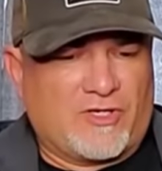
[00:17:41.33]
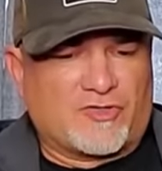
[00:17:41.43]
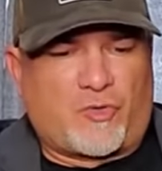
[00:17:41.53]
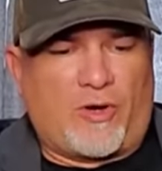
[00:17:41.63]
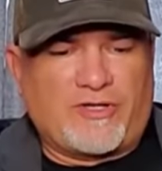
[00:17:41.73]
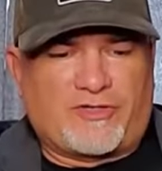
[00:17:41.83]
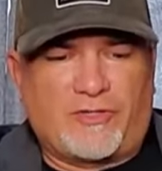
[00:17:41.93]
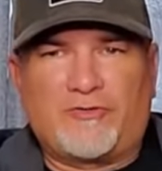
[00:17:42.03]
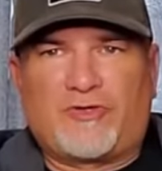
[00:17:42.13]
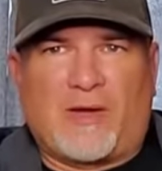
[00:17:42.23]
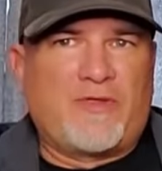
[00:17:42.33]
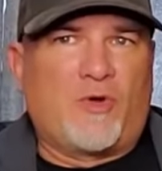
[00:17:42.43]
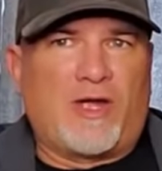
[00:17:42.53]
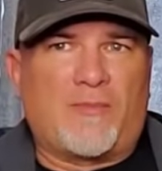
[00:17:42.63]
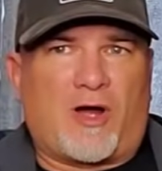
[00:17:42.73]
22
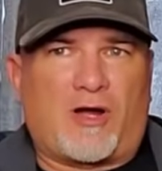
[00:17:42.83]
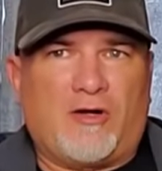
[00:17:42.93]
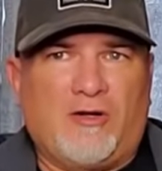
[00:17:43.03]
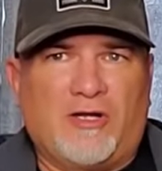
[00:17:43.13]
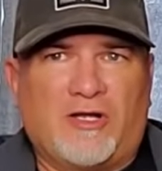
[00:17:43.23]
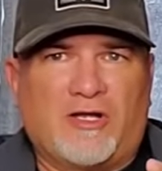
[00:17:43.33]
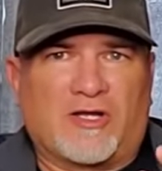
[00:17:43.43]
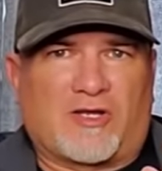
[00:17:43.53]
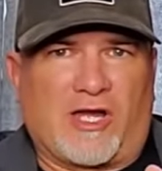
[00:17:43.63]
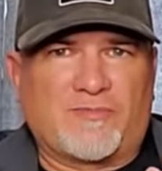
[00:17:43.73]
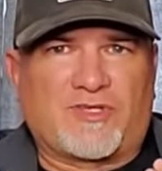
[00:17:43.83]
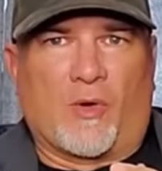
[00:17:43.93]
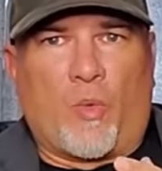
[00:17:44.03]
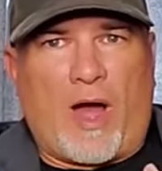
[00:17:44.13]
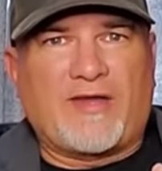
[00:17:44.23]
WMR comes in
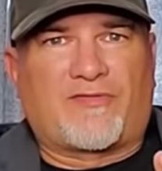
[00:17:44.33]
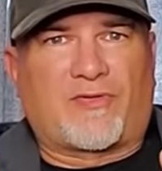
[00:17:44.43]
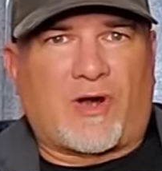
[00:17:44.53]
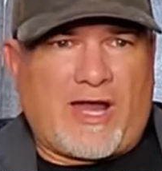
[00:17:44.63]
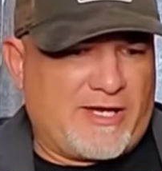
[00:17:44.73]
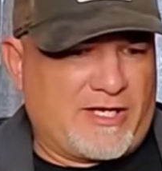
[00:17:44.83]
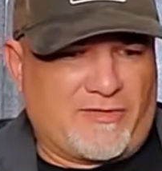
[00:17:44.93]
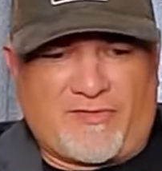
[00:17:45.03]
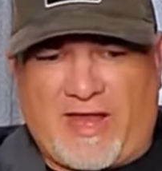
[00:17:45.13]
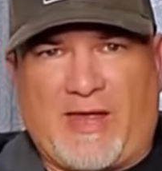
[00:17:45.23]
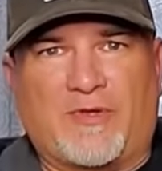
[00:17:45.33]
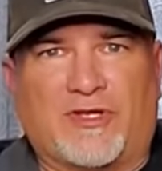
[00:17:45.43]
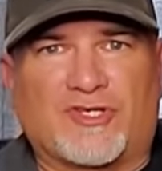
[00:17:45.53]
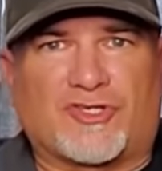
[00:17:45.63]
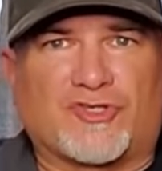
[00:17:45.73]
a wide variety of
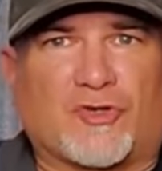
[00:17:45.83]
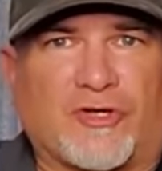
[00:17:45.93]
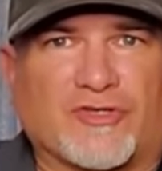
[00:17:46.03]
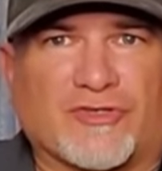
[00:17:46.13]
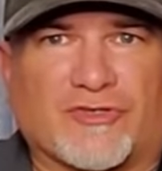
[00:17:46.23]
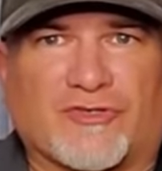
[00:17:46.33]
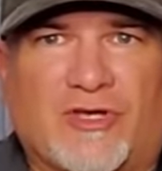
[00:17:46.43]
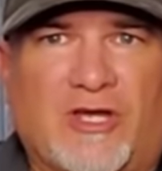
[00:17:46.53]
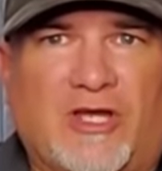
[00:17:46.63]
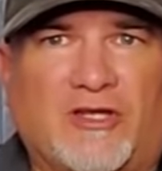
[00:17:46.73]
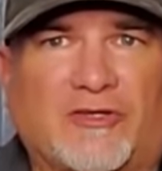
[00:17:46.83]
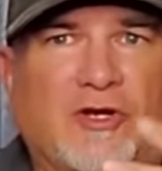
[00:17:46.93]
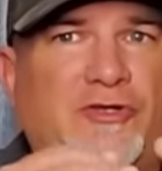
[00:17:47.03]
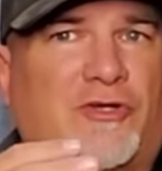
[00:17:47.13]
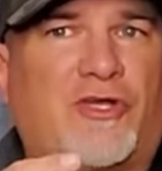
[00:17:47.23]
ammunition choices. You know,
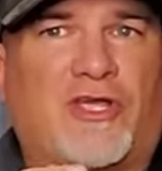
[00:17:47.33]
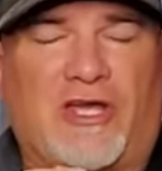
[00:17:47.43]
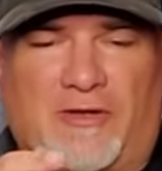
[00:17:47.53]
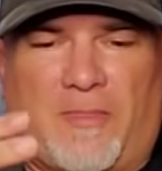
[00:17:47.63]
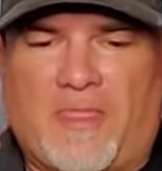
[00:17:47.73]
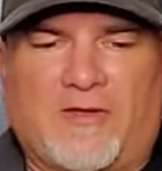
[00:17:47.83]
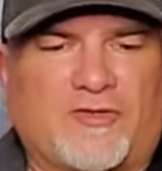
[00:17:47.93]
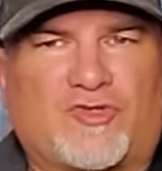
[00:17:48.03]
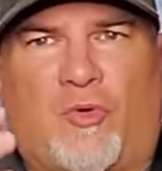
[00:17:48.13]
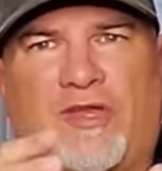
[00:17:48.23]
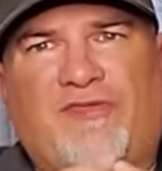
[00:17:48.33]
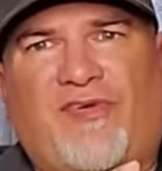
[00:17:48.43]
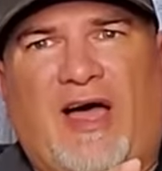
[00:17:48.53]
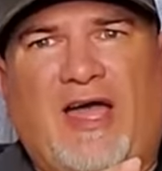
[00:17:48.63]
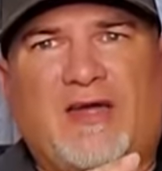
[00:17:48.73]
you could get
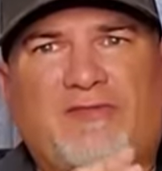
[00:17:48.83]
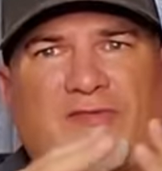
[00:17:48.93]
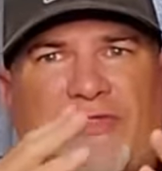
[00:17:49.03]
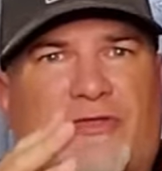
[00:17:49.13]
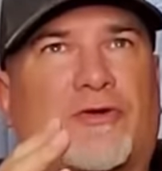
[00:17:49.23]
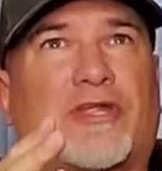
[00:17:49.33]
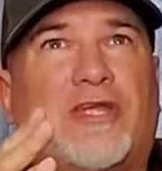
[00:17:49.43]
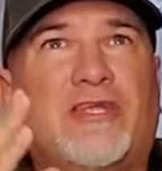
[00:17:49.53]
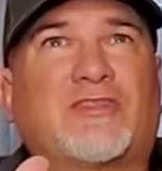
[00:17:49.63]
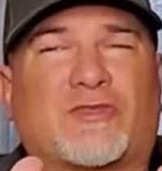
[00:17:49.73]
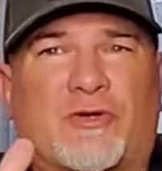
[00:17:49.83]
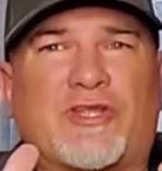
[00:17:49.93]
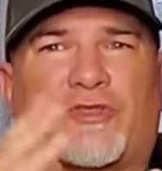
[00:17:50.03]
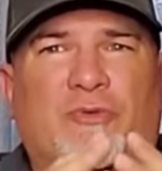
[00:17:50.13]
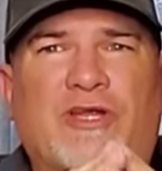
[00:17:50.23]
25, 30,
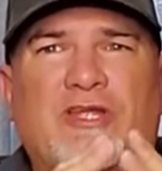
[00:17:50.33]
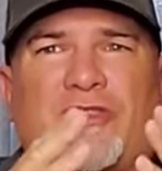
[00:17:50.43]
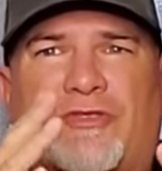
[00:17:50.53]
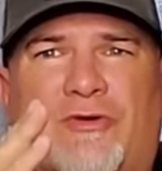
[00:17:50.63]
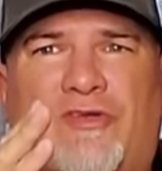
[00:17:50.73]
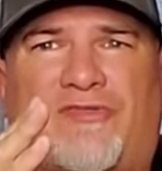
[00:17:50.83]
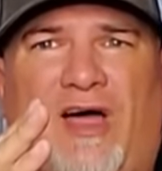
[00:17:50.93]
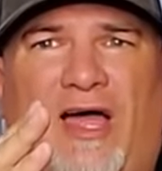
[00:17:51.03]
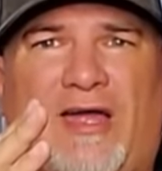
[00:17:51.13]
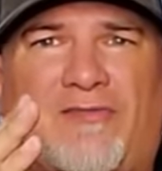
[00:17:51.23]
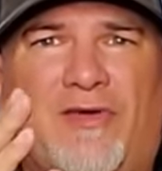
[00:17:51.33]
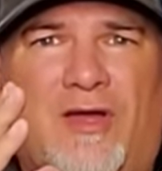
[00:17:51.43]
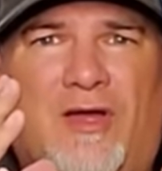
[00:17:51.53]
33, 35,